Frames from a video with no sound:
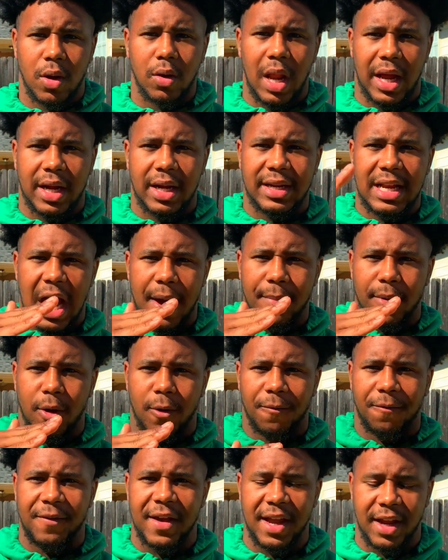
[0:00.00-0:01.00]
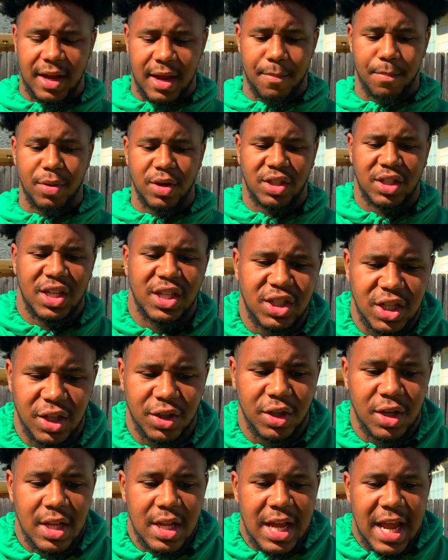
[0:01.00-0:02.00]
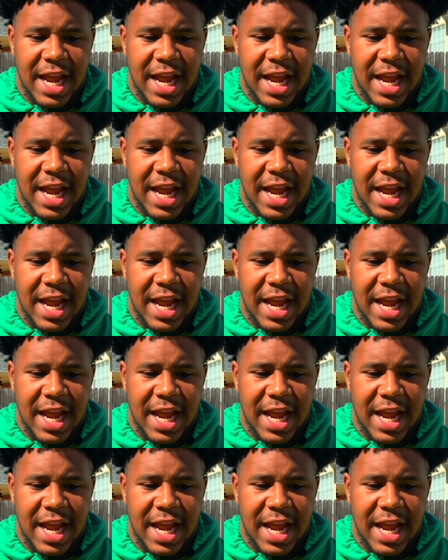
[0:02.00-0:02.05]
like a domino effect, and pushing each other,